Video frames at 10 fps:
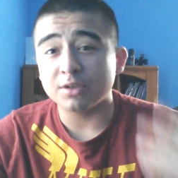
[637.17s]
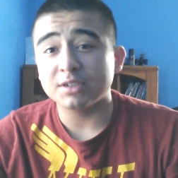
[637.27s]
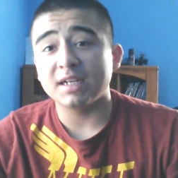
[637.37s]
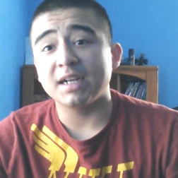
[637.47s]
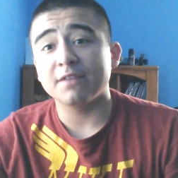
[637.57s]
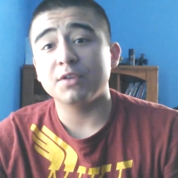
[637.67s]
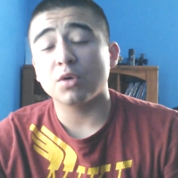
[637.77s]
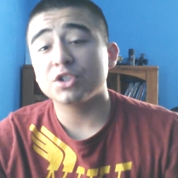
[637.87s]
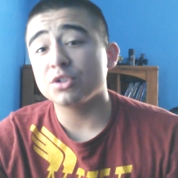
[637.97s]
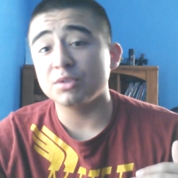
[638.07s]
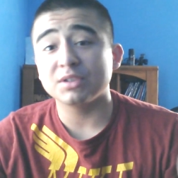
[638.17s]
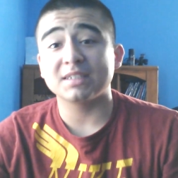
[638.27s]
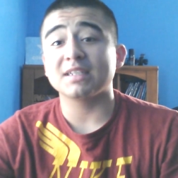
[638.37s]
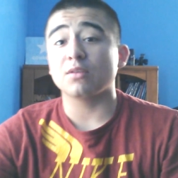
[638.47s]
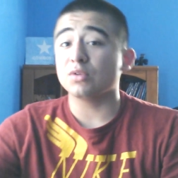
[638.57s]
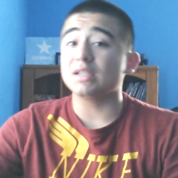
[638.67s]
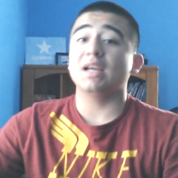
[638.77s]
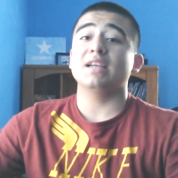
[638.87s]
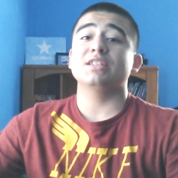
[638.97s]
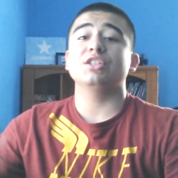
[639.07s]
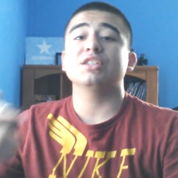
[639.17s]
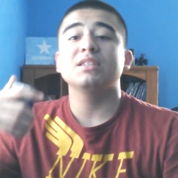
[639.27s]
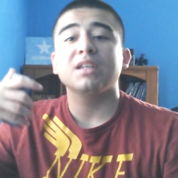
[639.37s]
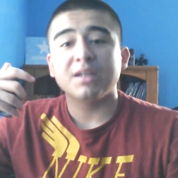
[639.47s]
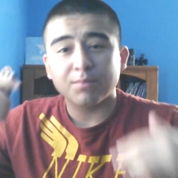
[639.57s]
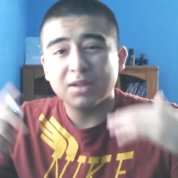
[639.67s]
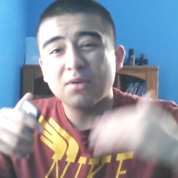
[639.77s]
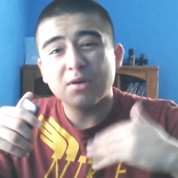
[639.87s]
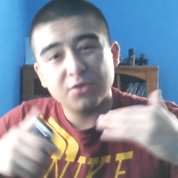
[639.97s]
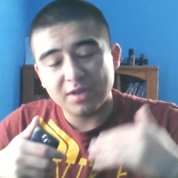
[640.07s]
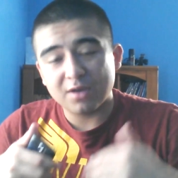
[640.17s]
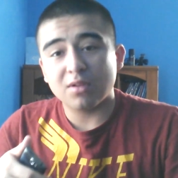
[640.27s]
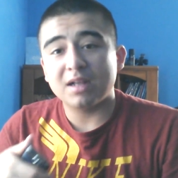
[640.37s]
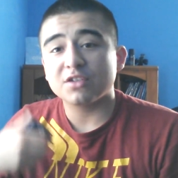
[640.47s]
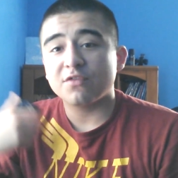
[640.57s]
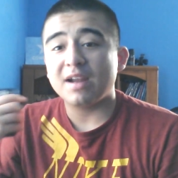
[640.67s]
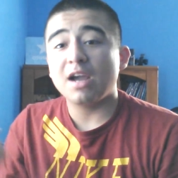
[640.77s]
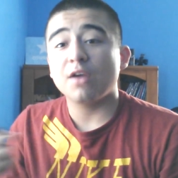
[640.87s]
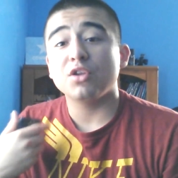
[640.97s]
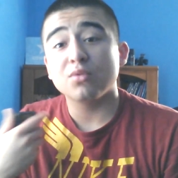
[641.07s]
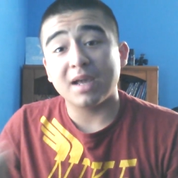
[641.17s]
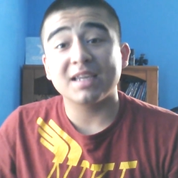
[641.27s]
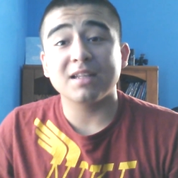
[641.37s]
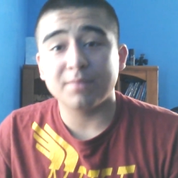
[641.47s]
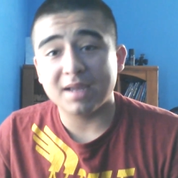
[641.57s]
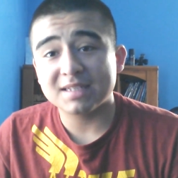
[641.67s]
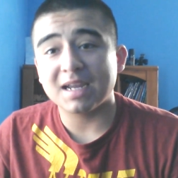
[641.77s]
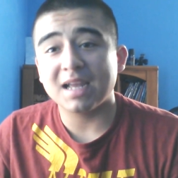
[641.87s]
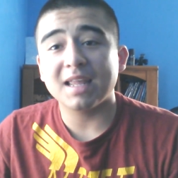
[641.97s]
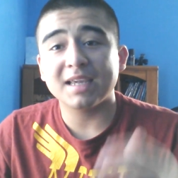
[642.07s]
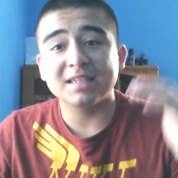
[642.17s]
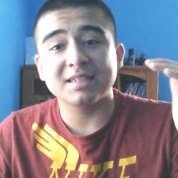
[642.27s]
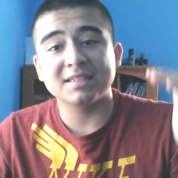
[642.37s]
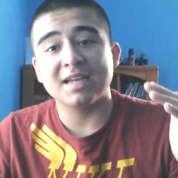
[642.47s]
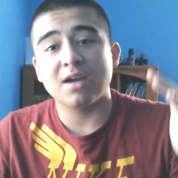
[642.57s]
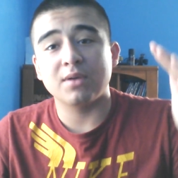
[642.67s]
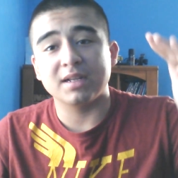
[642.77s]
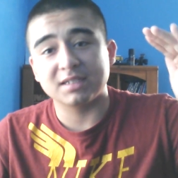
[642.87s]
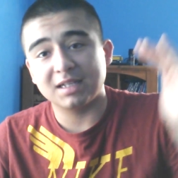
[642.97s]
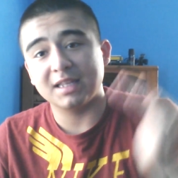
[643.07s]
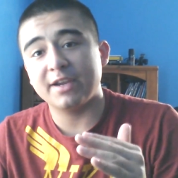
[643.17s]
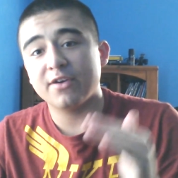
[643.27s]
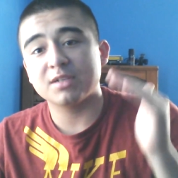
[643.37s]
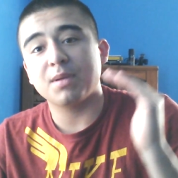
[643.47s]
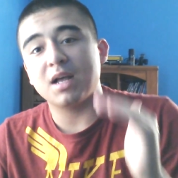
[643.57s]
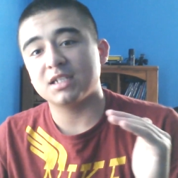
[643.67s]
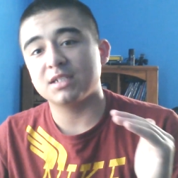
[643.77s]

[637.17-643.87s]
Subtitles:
If you want your music to sound really nice, just play around with the equalizer, find how you like it best. I like it to sound as clear as possible,